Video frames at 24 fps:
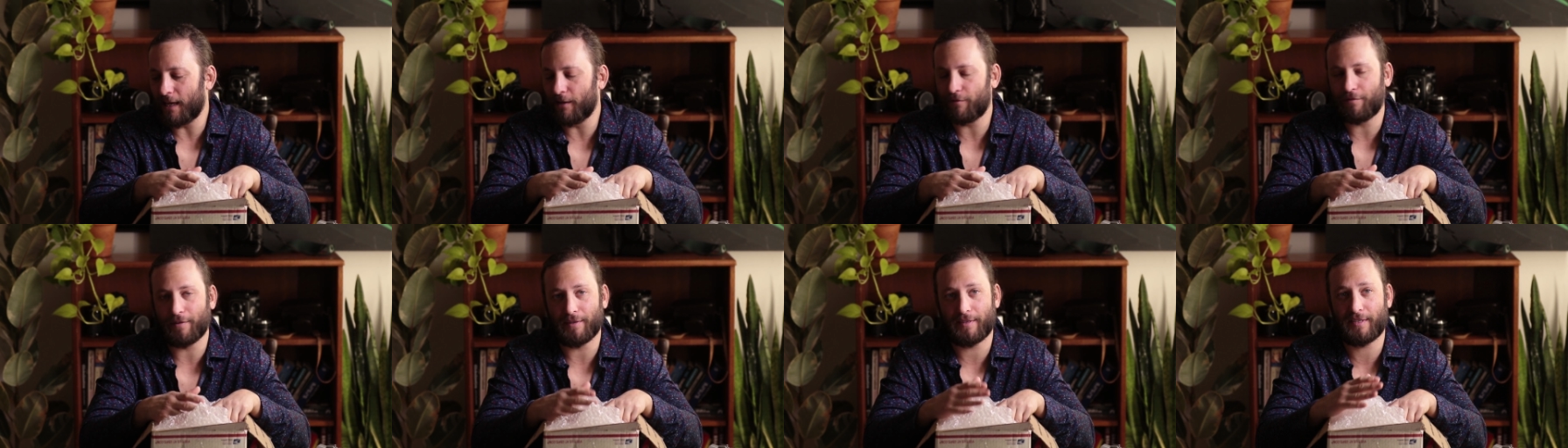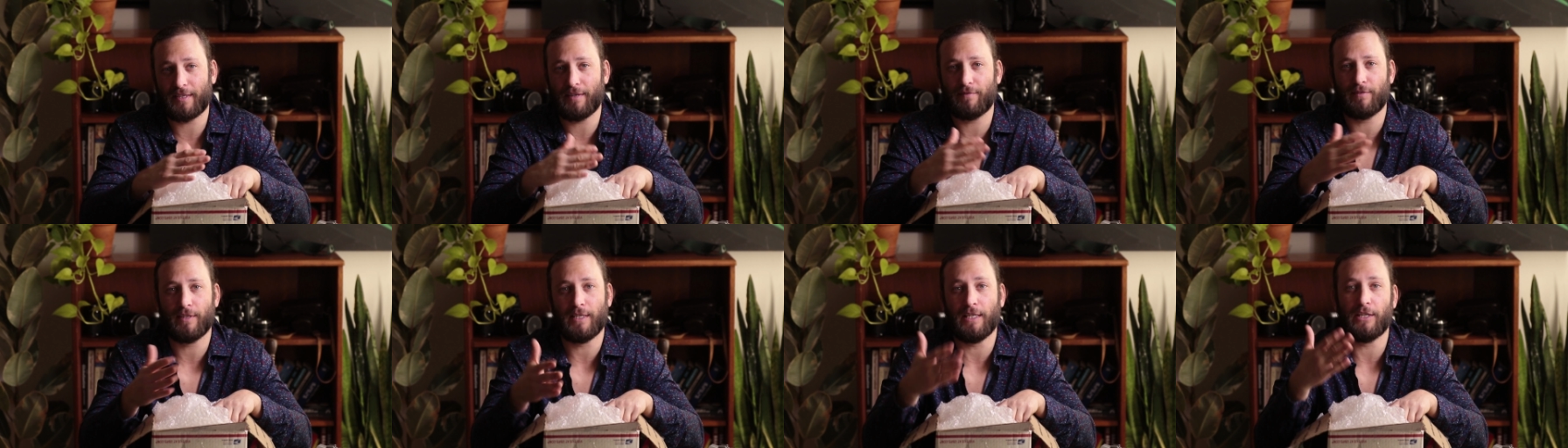if it's
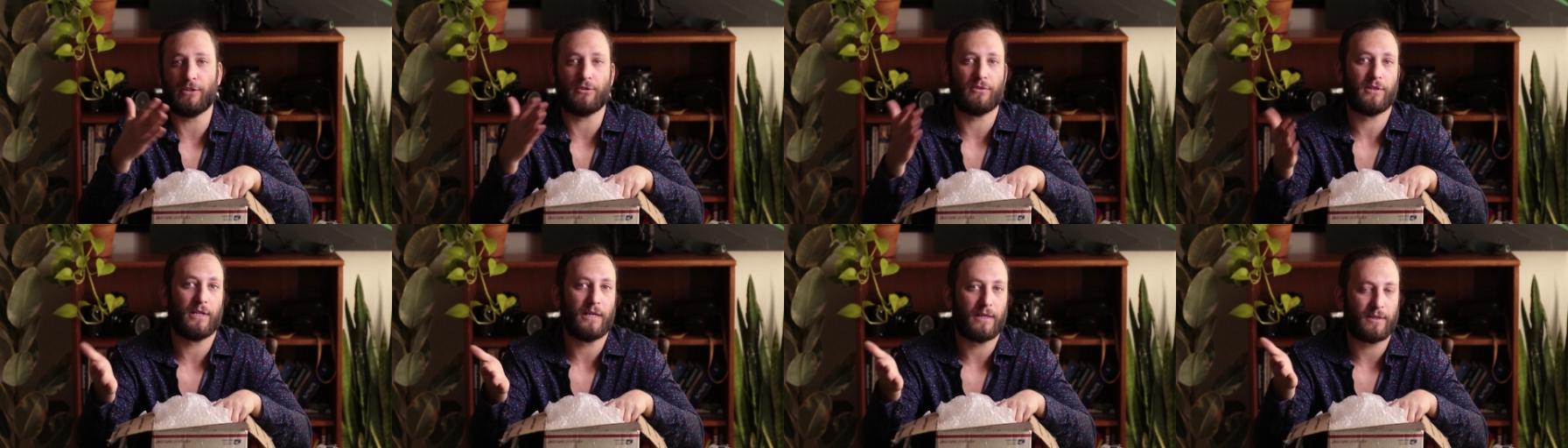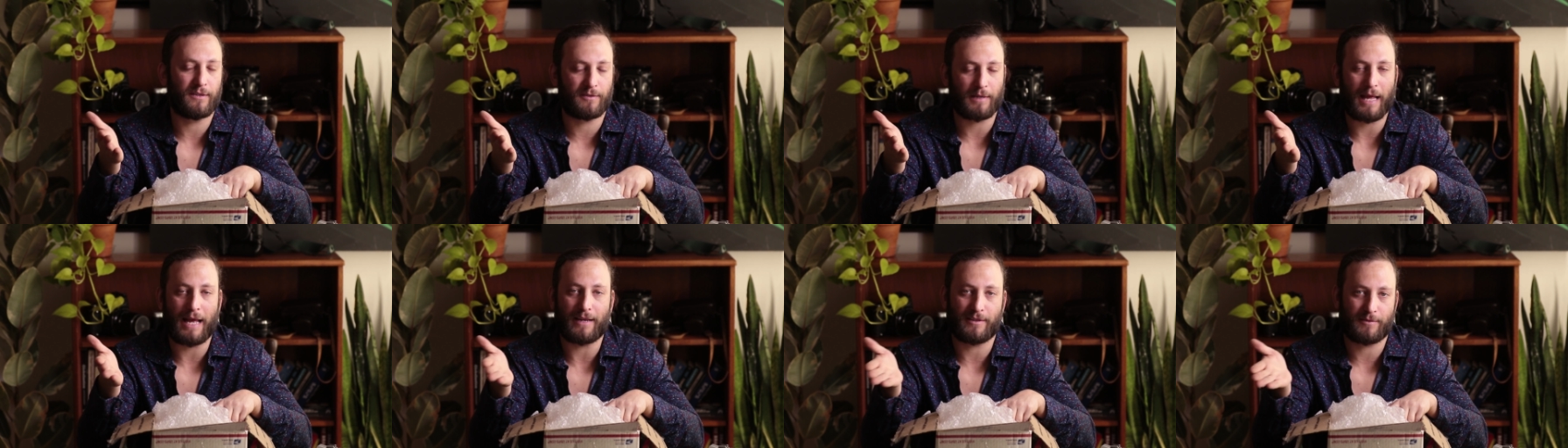even near the
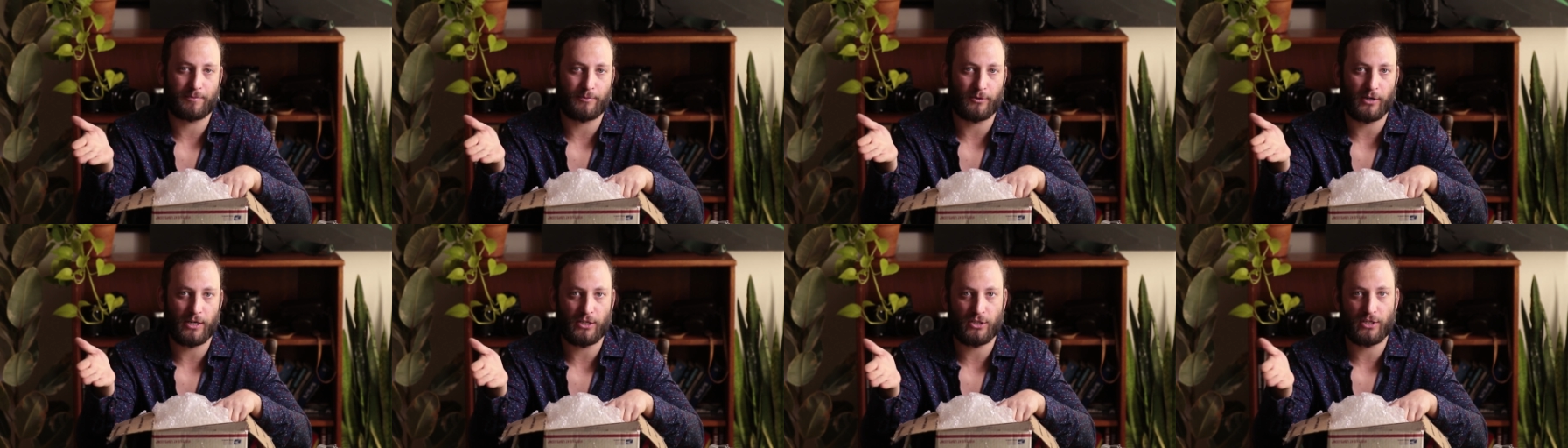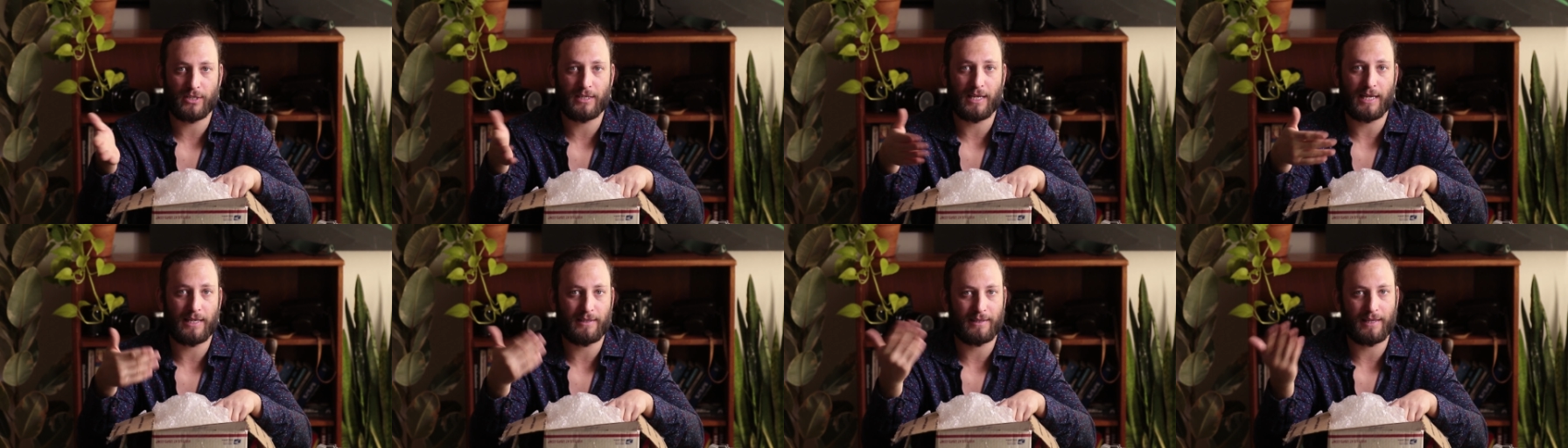
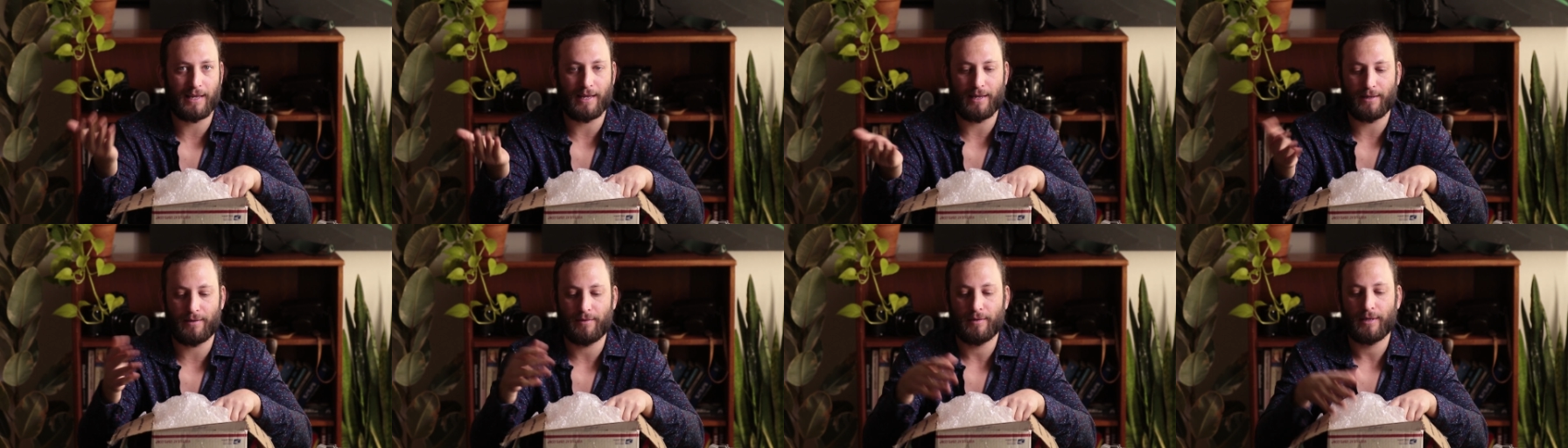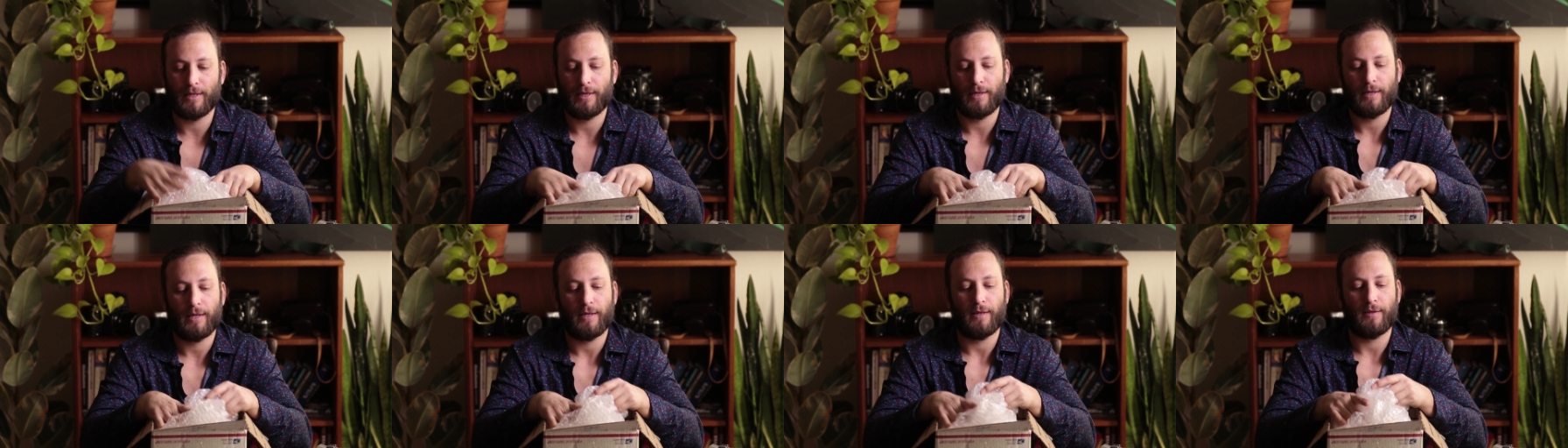expiration date, they
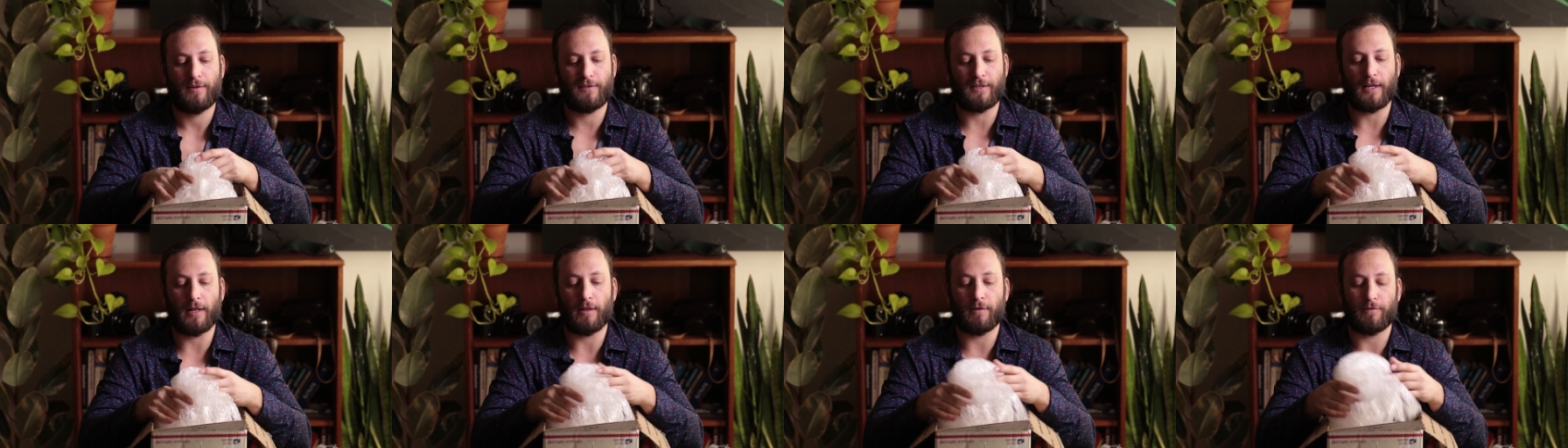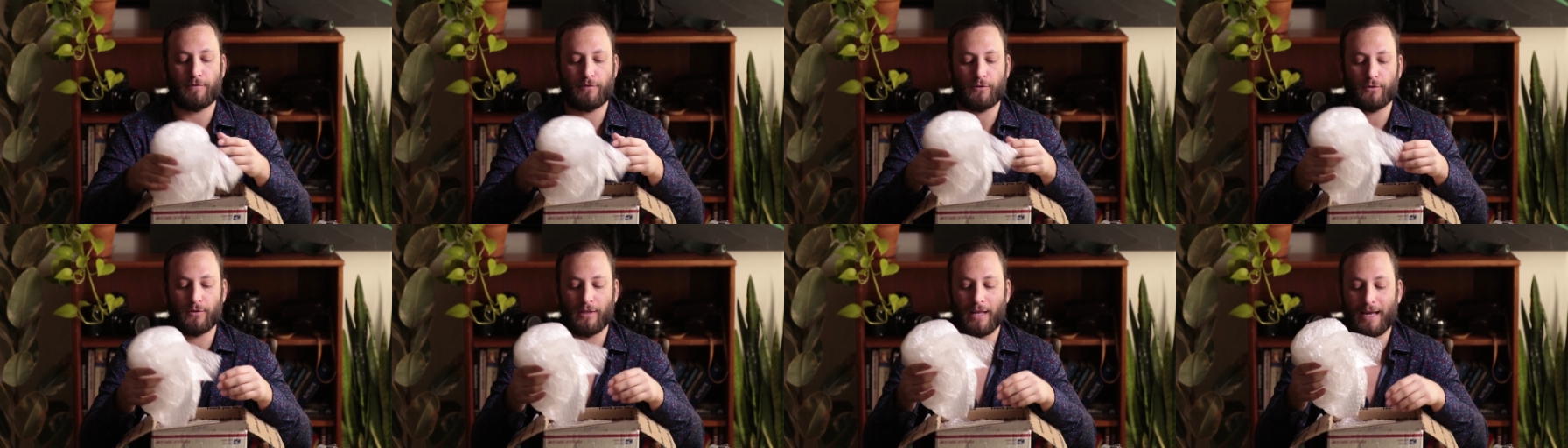sell it
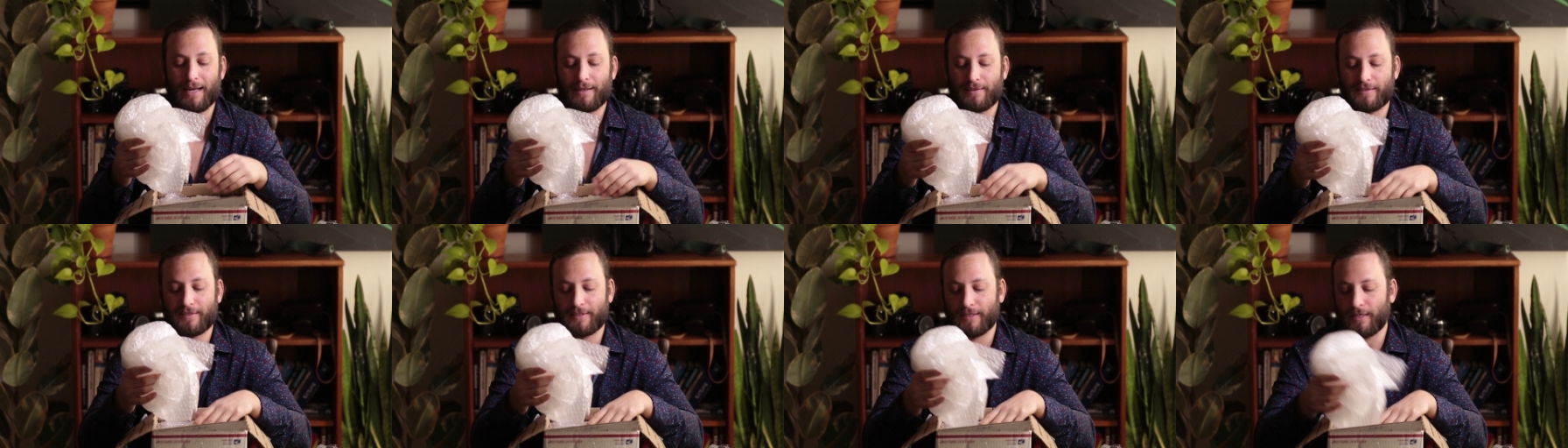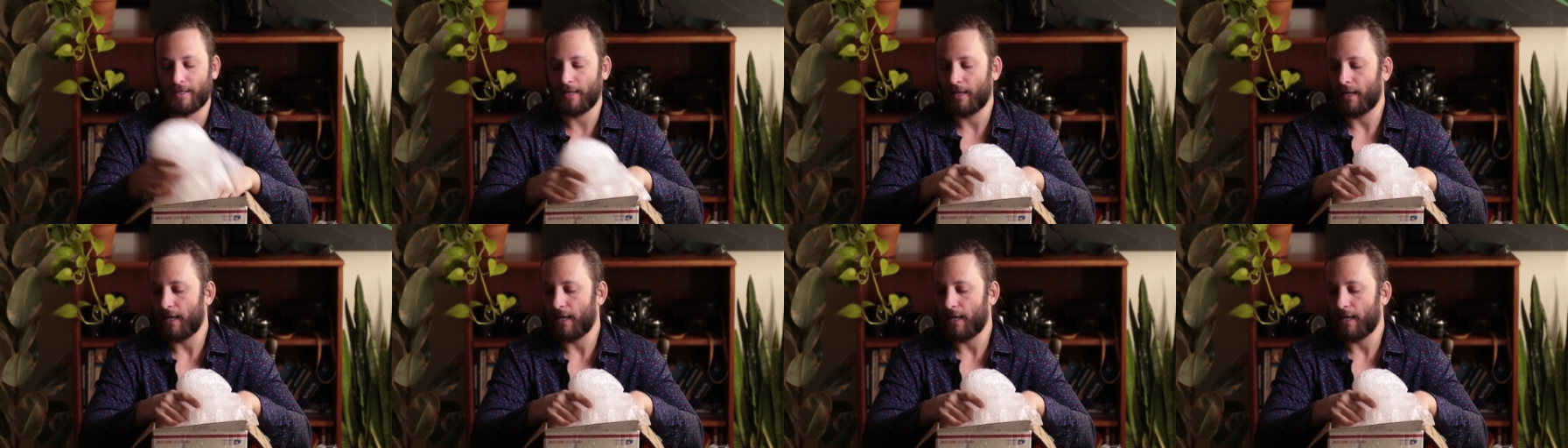for less.